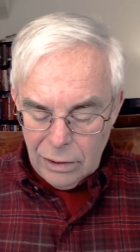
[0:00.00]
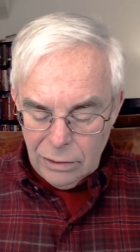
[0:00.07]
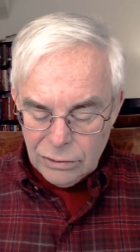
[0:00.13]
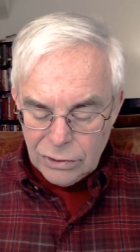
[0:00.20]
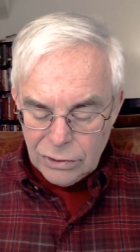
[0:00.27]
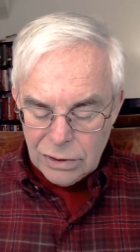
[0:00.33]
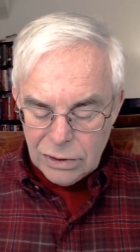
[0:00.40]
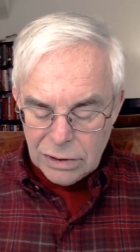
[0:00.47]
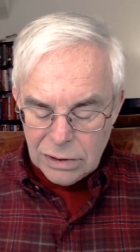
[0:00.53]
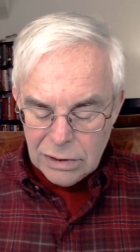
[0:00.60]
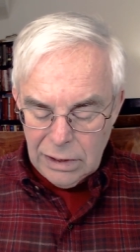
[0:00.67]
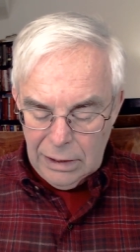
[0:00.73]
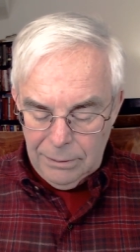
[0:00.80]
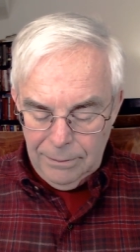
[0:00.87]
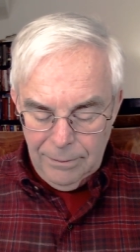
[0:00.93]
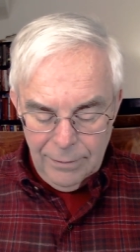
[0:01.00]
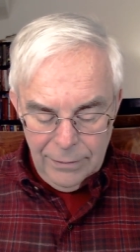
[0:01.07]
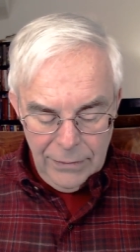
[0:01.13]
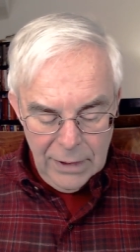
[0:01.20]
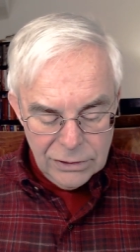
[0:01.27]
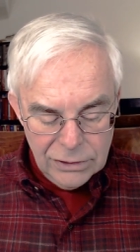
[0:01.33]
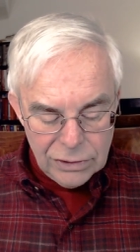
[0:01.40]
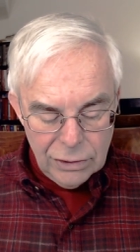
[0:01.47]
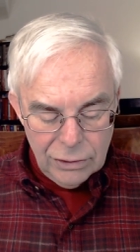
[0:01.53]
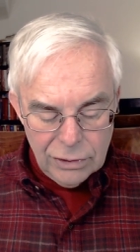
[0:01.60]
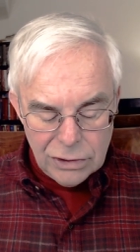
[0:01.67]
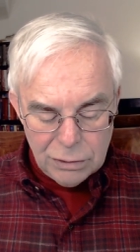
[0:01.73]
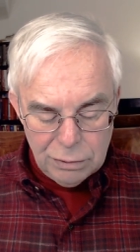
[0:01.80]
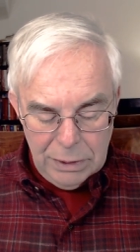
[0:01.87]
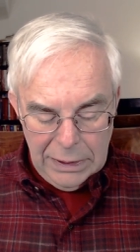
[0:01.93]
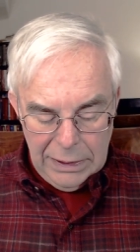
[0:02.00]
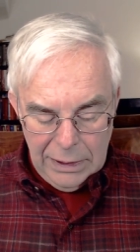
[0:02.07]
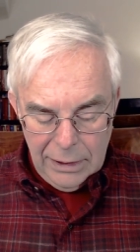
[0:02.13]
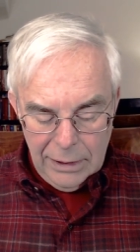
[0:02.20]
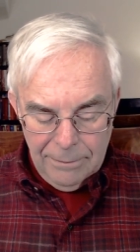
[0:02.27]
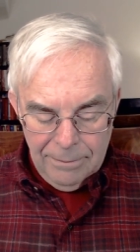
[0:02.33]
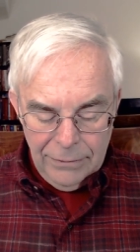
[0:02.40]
goes to sleep, so to speak,